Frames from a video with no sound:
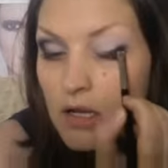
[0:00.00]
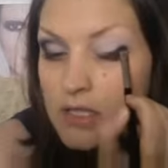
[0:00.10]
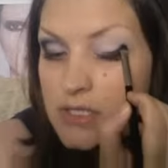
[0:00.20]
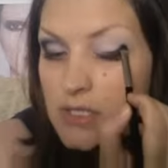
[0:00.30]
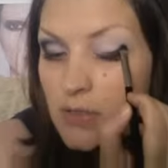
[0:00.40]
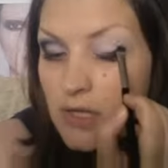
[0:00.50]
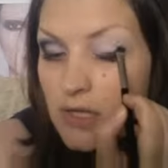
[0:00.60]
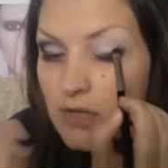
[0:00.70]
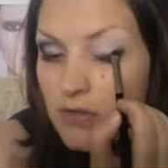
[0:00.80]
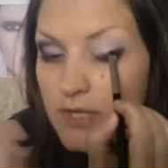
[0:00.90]
So we're
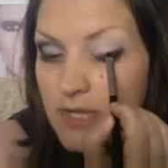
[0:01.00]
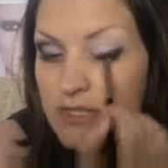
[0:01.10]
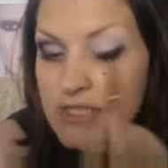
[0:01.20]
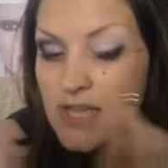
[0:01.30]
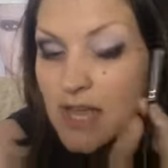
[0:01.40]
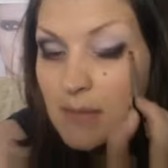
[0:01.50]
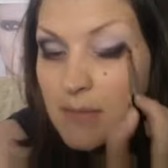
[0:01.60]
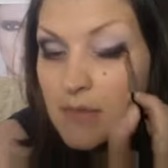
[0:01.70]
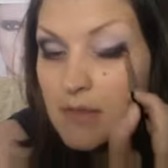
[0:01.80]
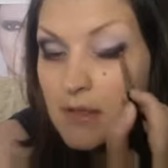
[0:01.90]
going to create
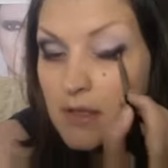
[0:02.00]
depth